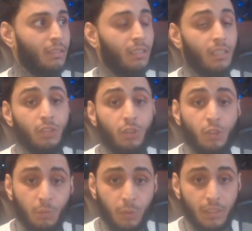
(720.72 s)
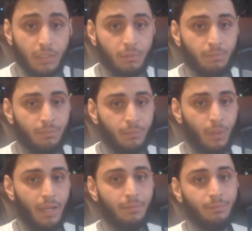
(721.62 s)
consumerism,
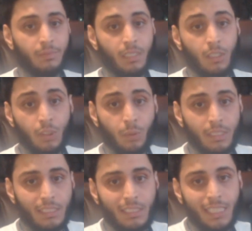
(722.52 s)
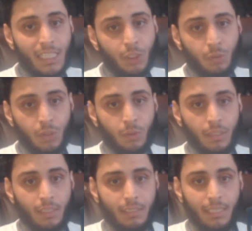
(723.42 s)
right? So it is essential to
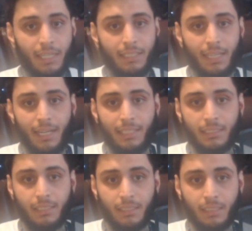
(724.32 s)
understand that